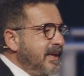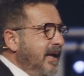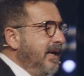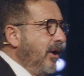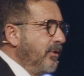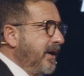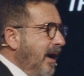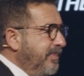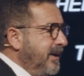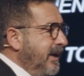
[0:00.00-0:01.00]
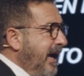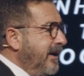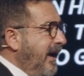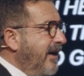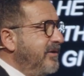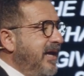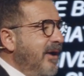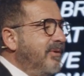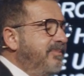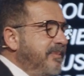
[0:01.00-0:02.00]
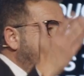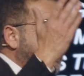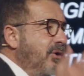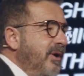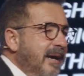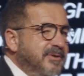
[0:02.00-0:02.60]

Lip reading: he loaded up And every day when people were going